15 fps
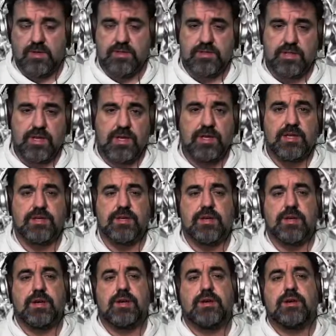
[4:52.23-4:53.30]
stage,
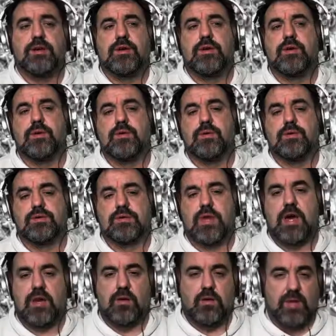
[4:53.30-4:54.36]
who's
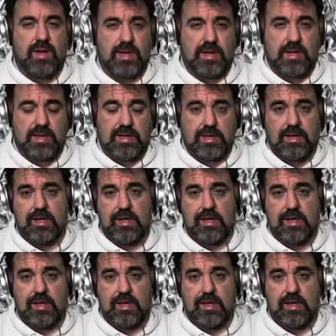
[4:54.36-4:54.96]
kind of winging it,